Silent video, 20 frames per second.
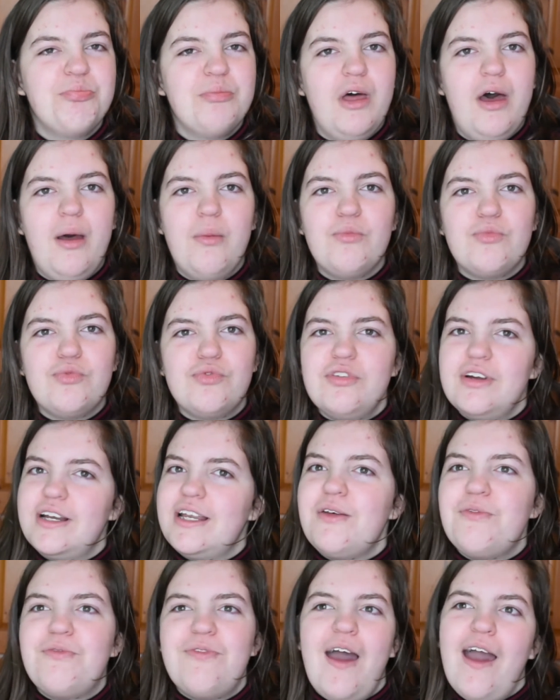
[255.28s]
I'm
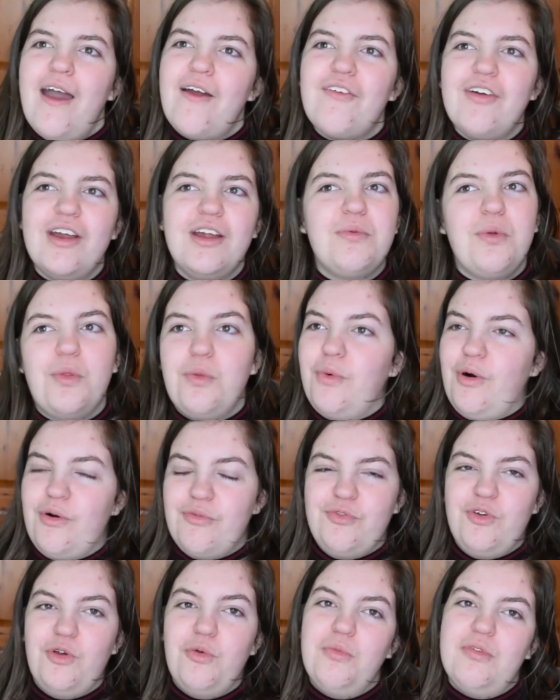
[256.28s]
really varied with
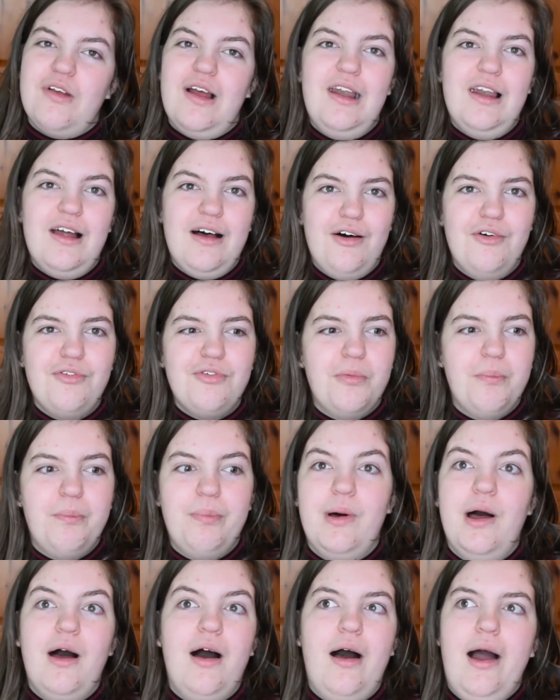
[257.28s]
what films I love,
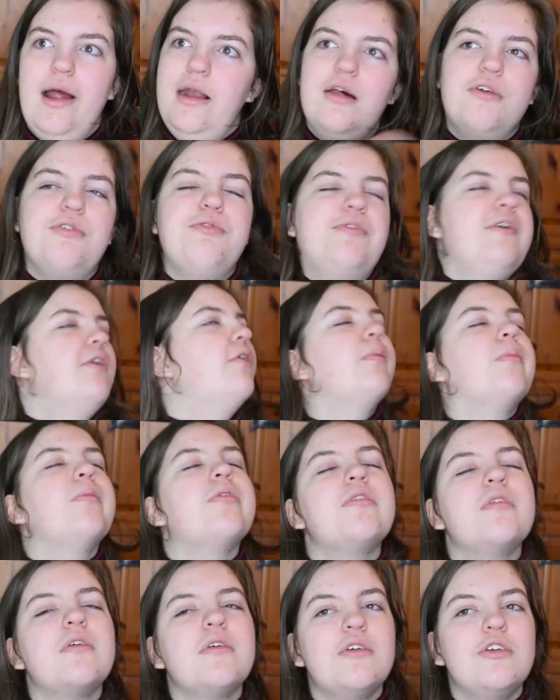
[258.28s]
but I love
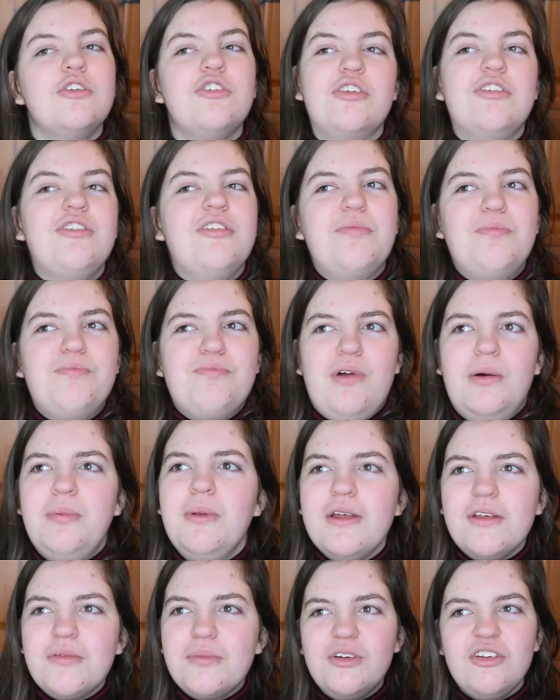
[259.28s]
films
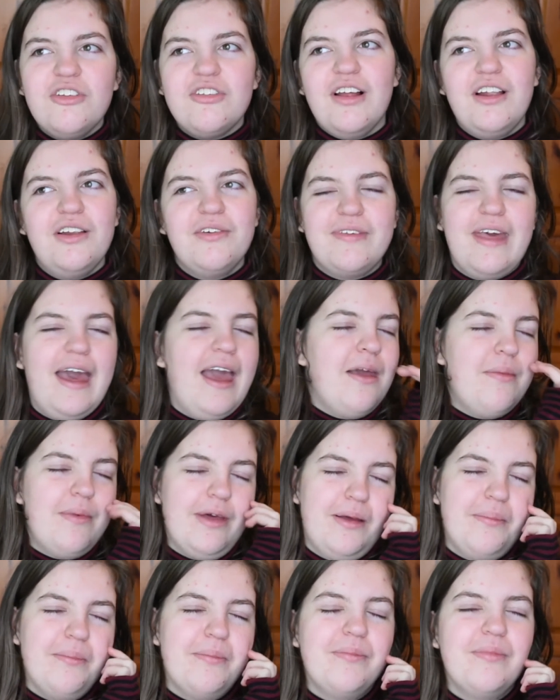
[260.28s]
probably as much as I love
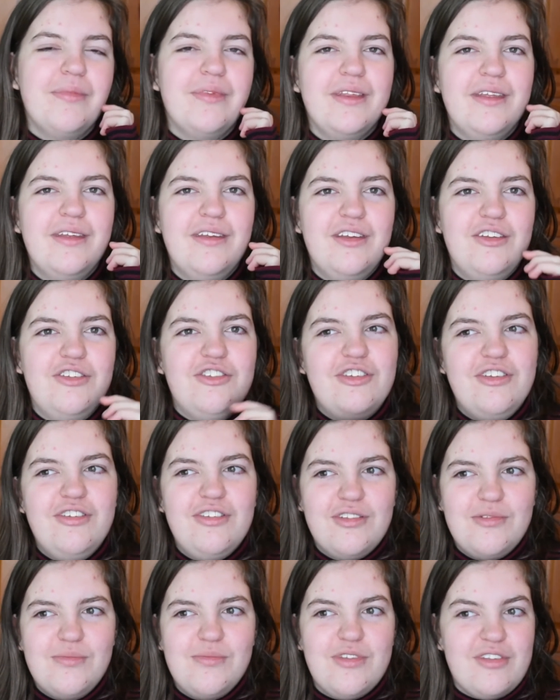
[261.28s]
gaming. It's
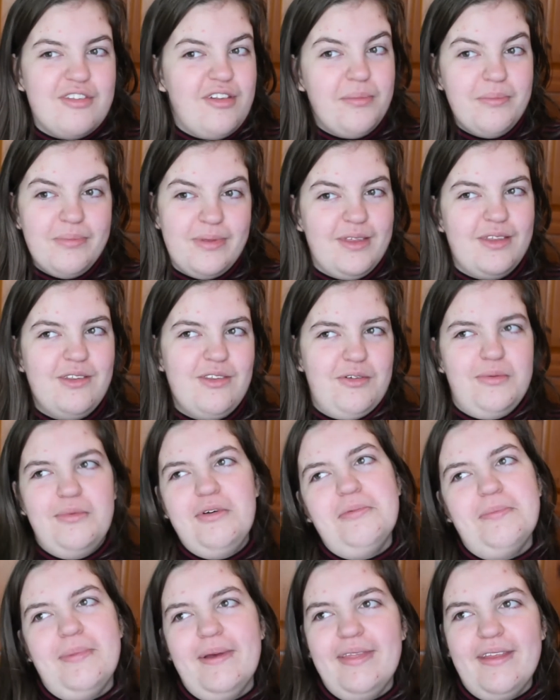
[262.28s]
just something that's
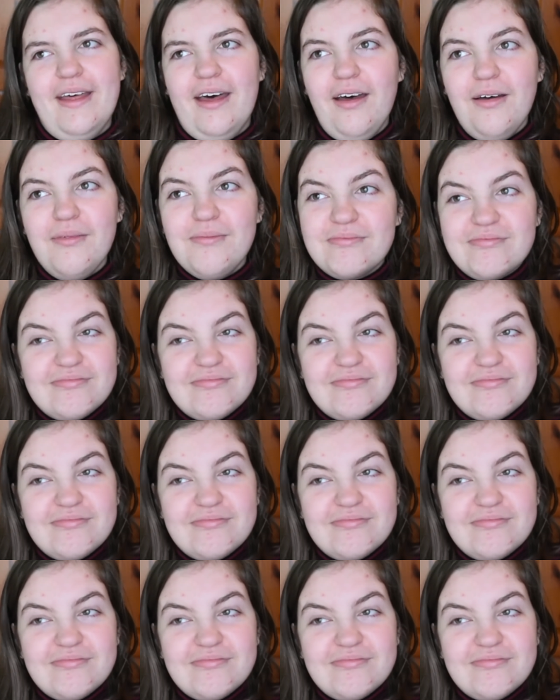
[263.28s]
always been there.